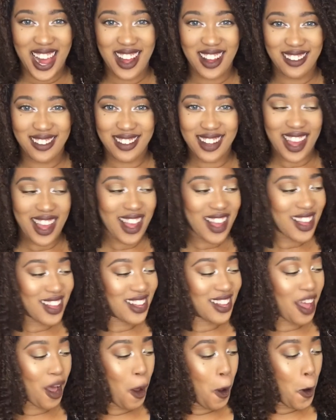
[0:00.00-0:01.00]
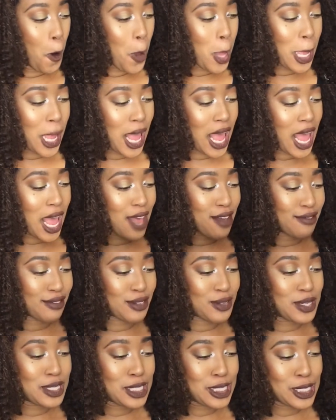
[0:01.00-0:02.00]
okay,
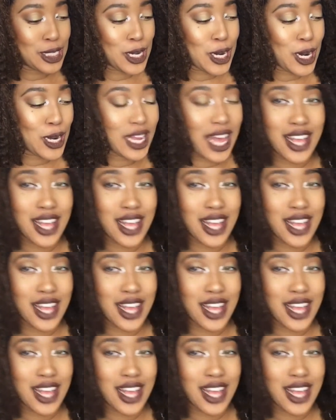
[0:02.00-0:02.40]
influencer.